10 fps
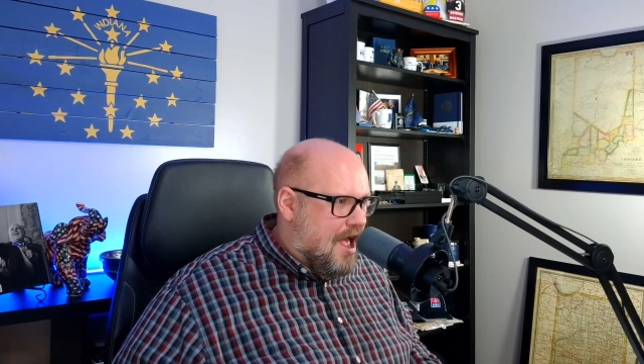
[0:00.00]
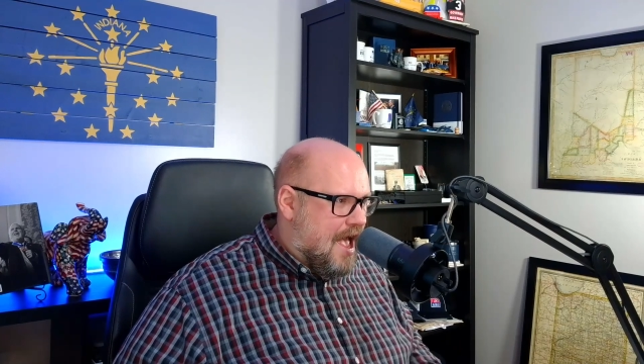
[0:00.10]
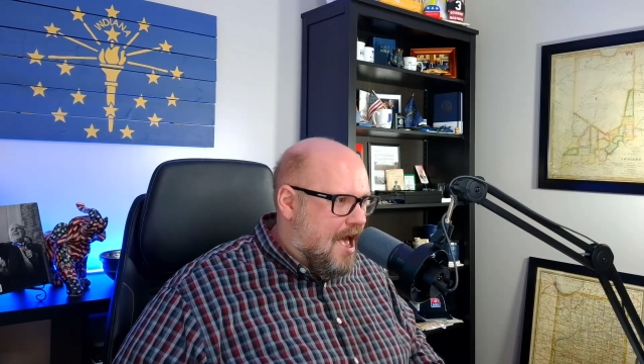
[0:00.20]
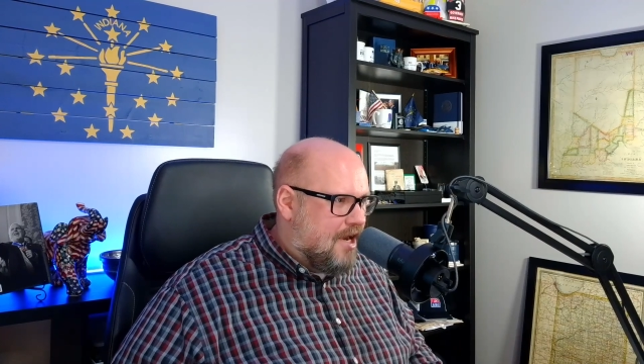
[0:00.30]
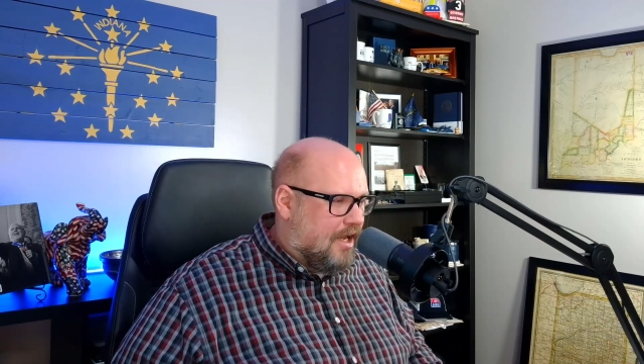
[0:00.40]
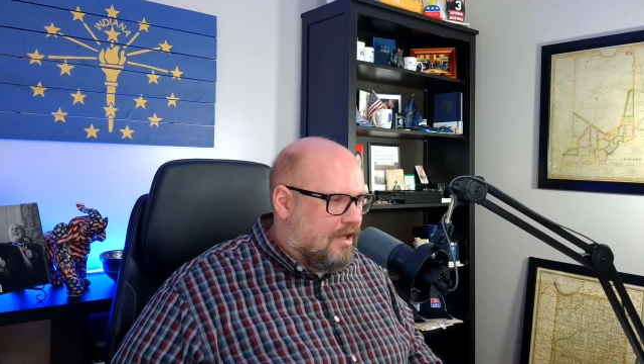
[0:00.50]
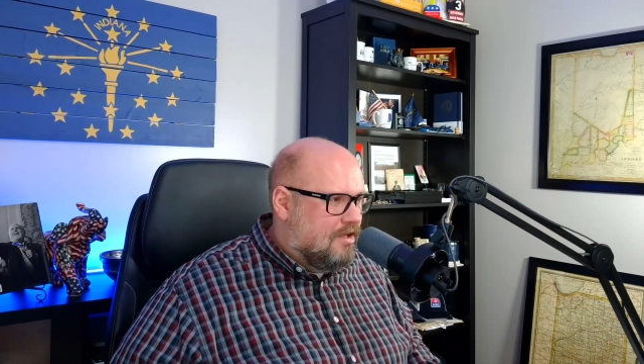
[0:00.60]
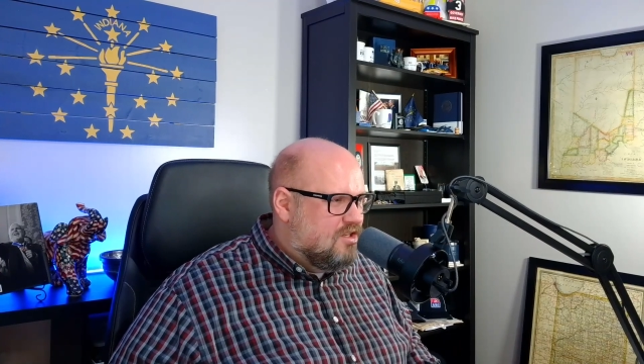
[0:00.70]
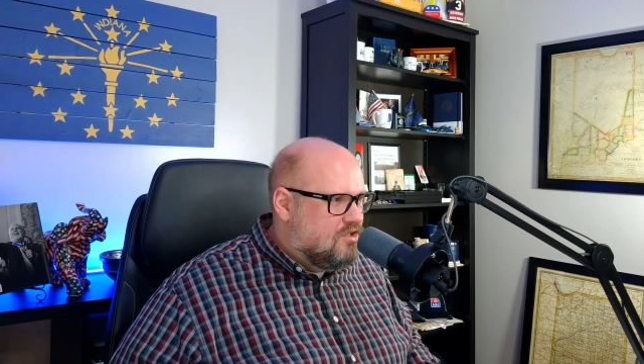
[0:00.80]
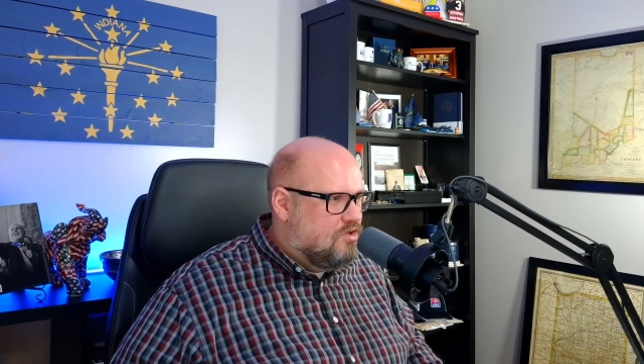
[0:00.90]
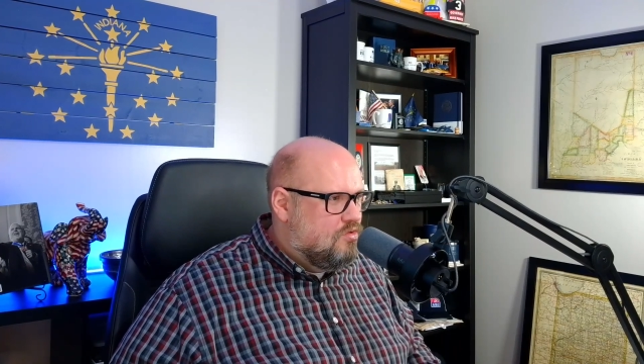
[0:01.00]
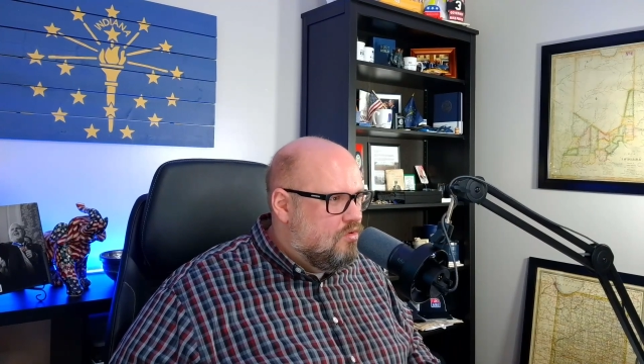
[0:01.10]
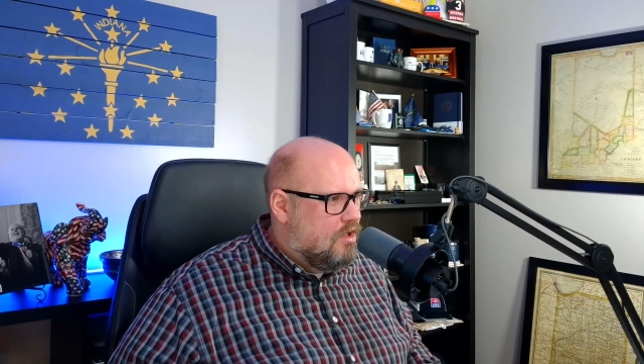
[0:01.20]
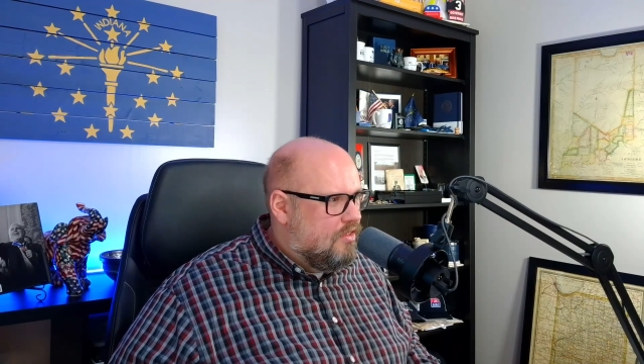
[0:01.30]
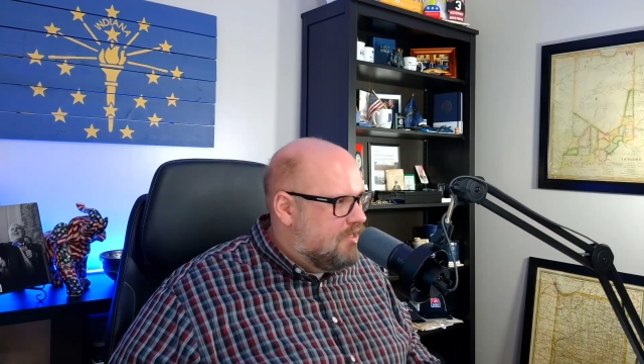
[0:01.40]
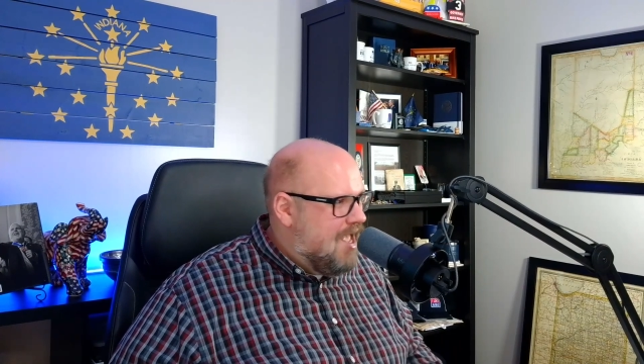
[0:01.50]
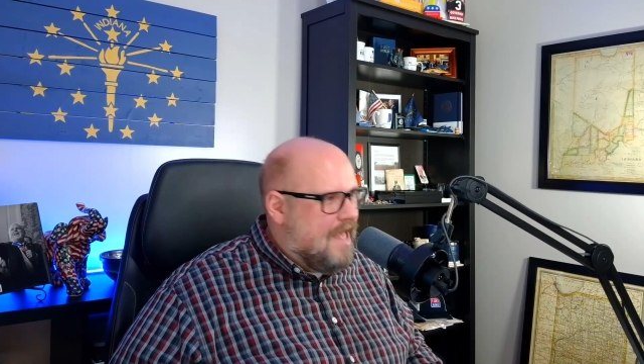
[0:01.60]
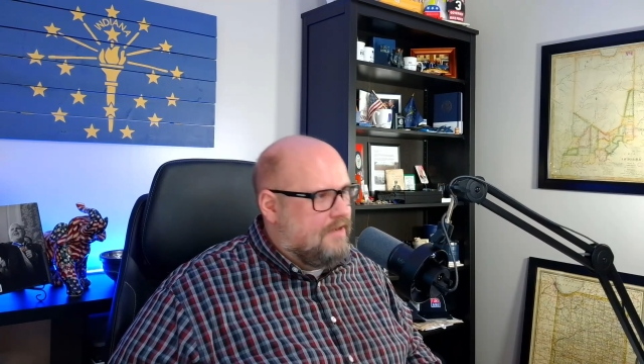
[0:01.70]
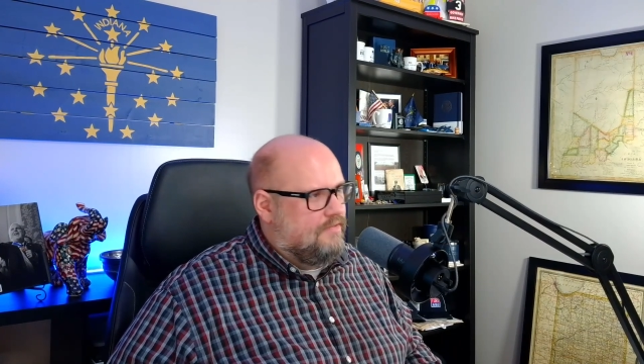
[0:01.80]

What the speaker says: adding to the debt.